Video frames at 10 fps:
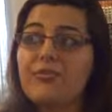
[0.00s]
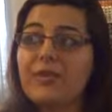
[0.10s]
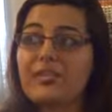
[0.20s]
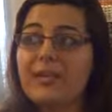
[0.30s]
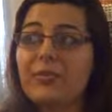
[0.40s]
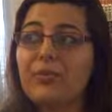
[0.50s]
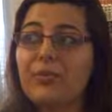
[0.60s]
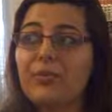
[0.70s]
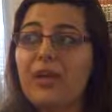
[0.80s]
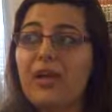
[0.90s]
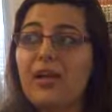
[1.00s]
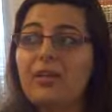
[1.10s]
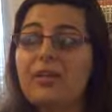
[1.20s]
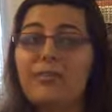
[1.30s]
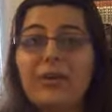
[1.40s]
For example,
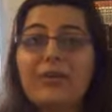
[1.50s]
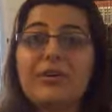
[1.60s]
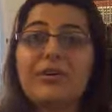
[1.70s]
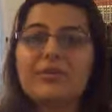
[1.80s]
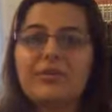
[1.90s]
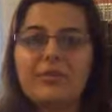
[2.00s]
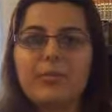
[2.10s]
kimono for